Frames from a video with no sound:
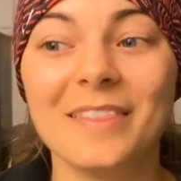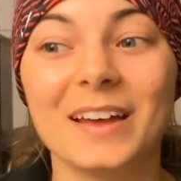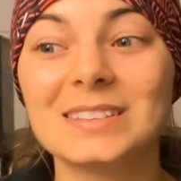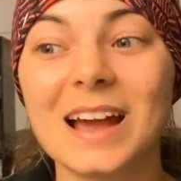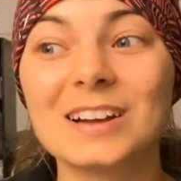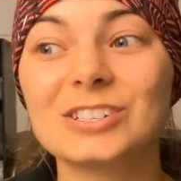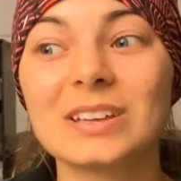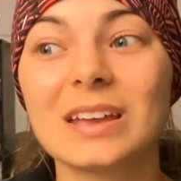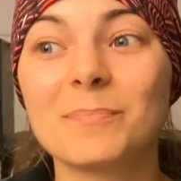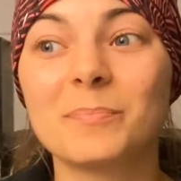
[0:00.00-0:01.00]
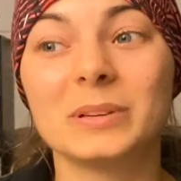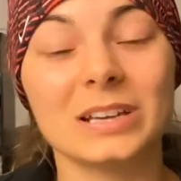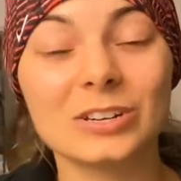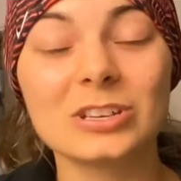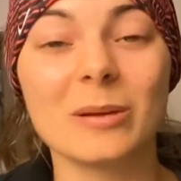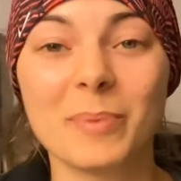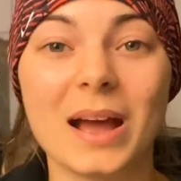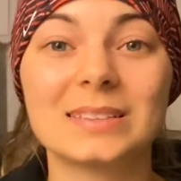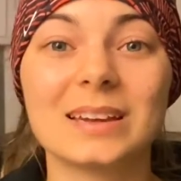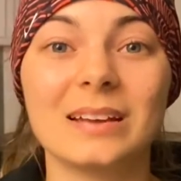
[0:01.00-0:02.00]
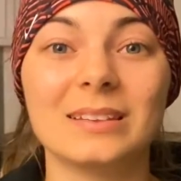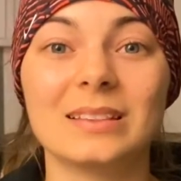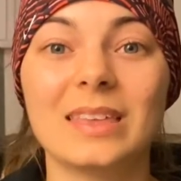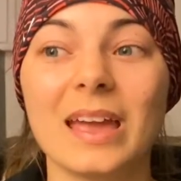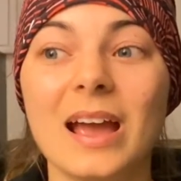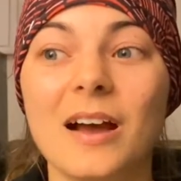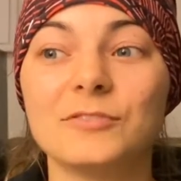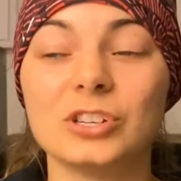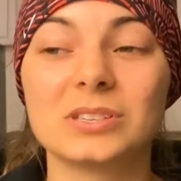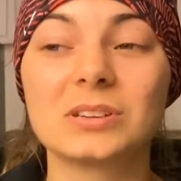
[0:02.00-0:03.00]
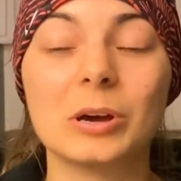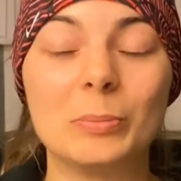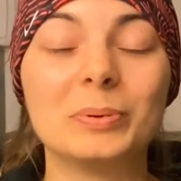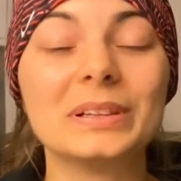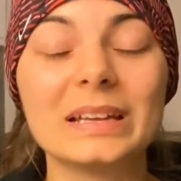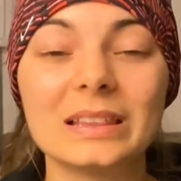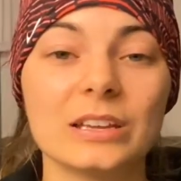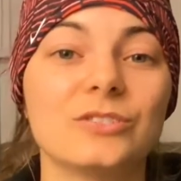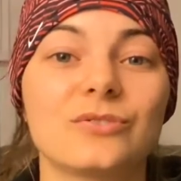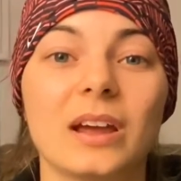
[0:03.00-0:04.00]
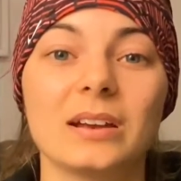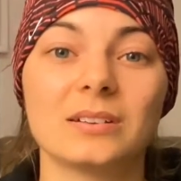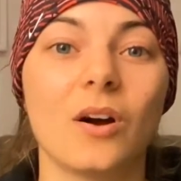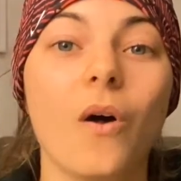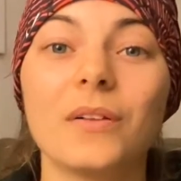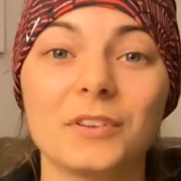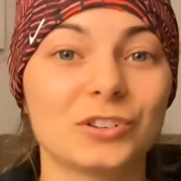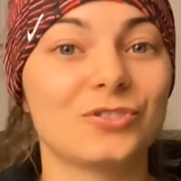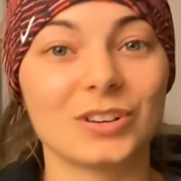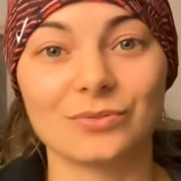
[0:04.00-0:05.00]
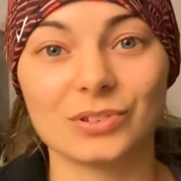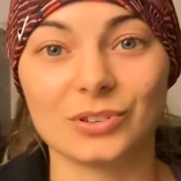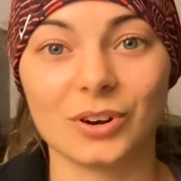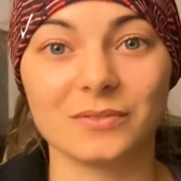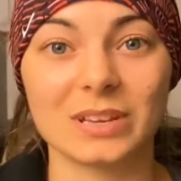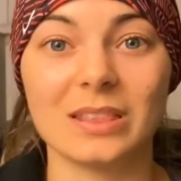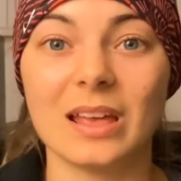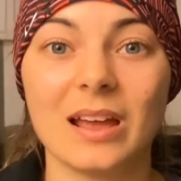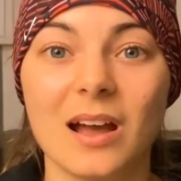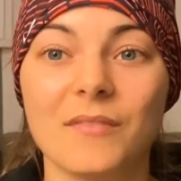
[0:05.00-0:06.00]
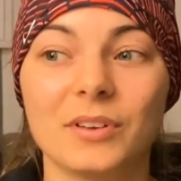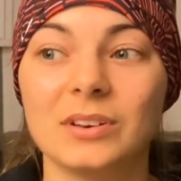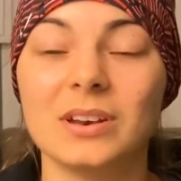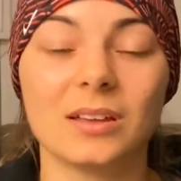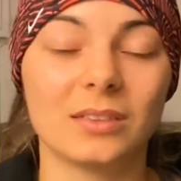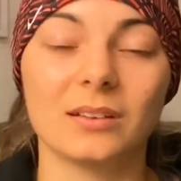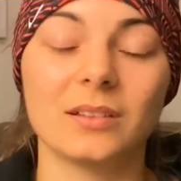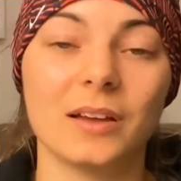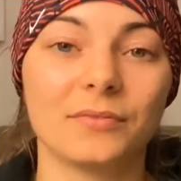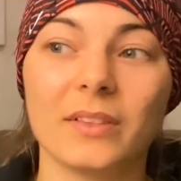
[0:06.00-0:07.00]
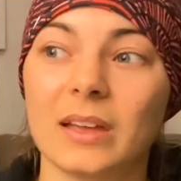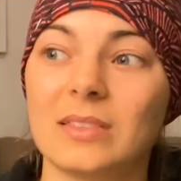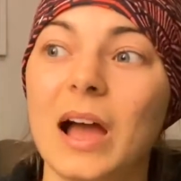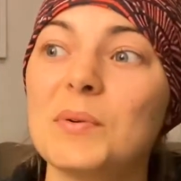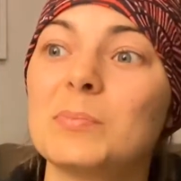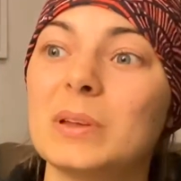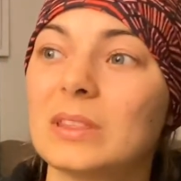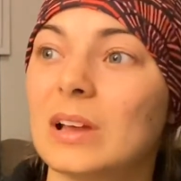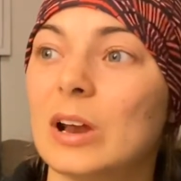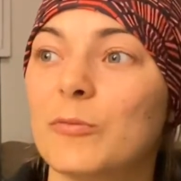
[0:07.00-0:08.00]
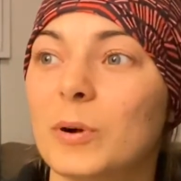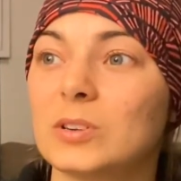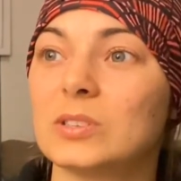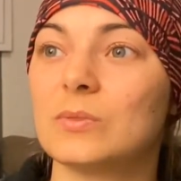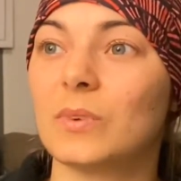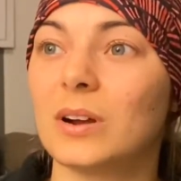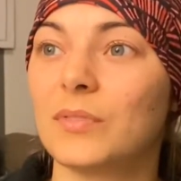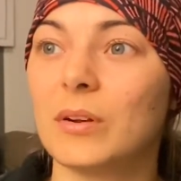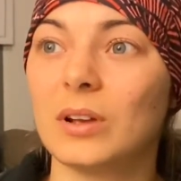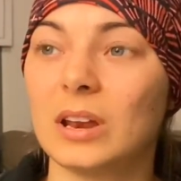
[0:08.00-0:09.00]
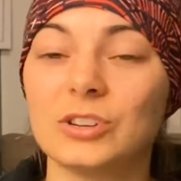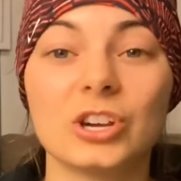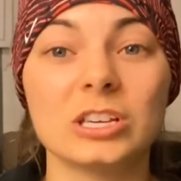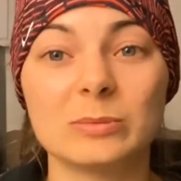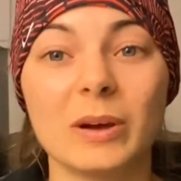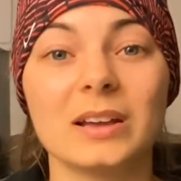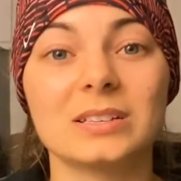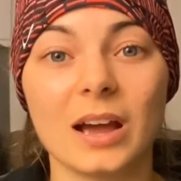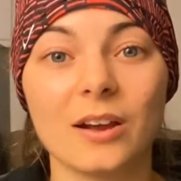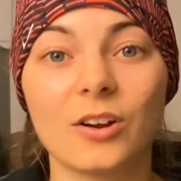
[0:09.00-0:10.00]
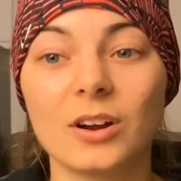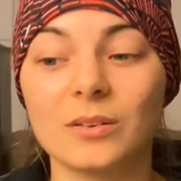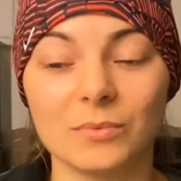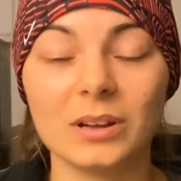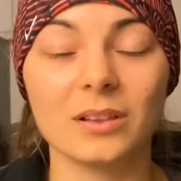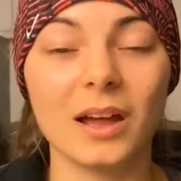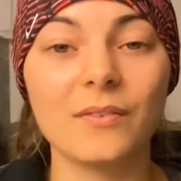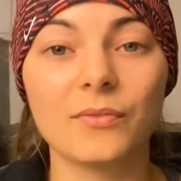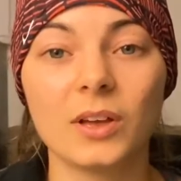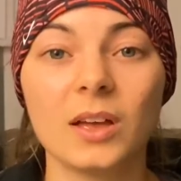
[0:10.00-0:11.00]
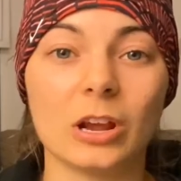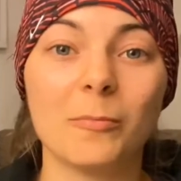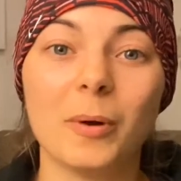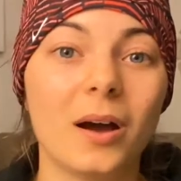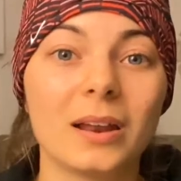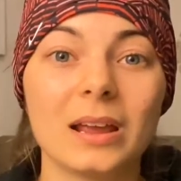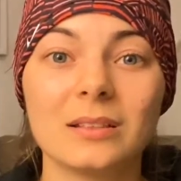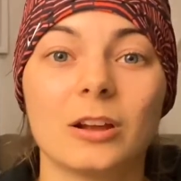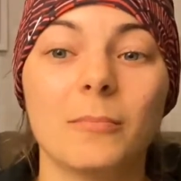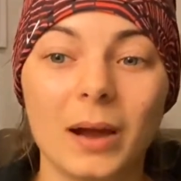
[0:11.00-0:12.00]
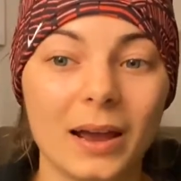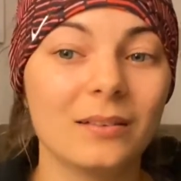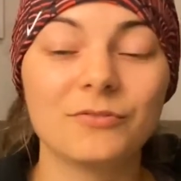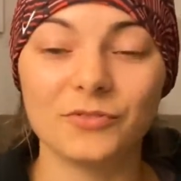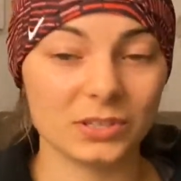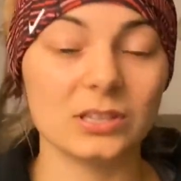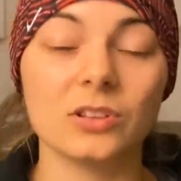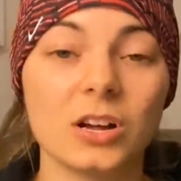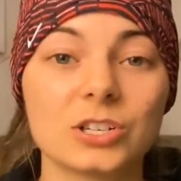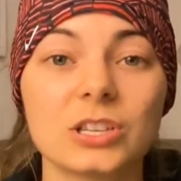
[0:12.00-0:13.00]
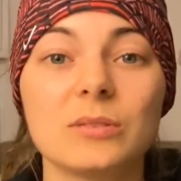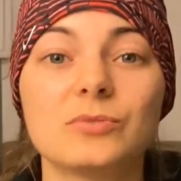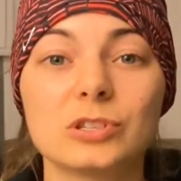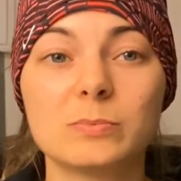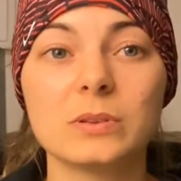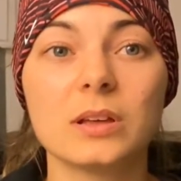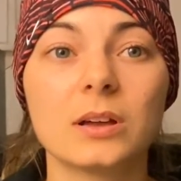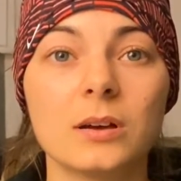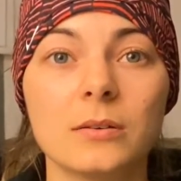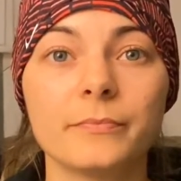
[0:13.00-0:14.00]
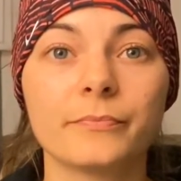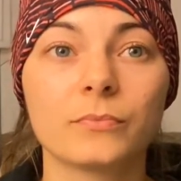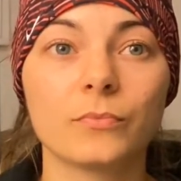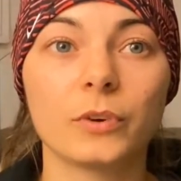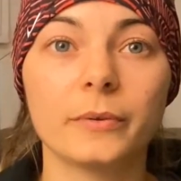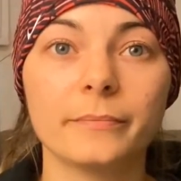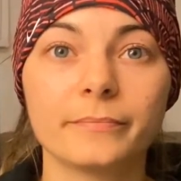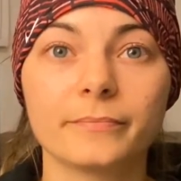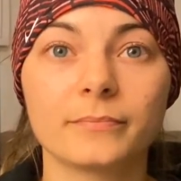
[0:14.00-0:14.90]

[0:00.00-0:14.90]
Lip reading: that's actually potentially a bad sign that they have just completely drained all of their stress reserves and they have nothing left. Like that would be the kind of person where if they were getting chased by a tiger in real life, their body, their mind physiologically would just be like, oh, well,